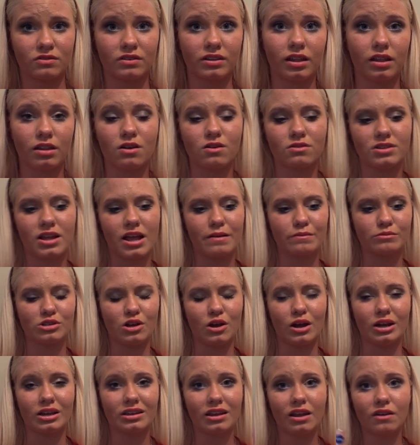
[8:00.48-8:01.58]
a really long time, so
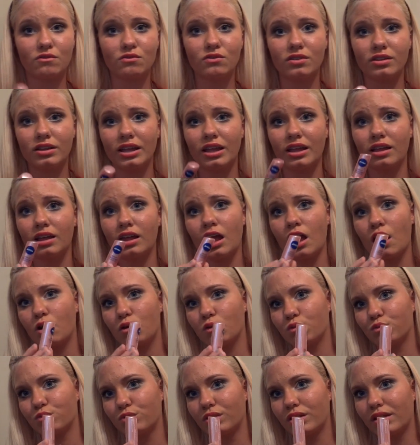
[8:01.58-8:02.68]
I definitely
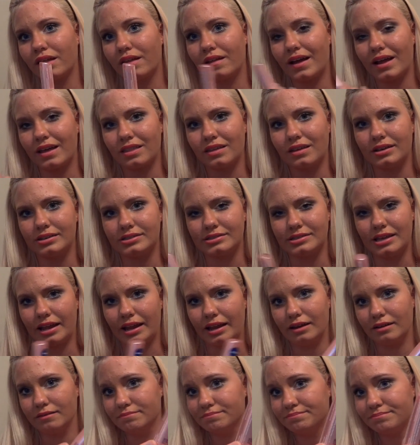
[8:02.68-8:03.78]
really like this,
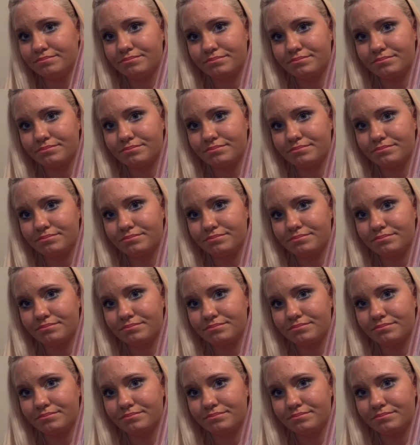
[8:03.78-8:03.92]
and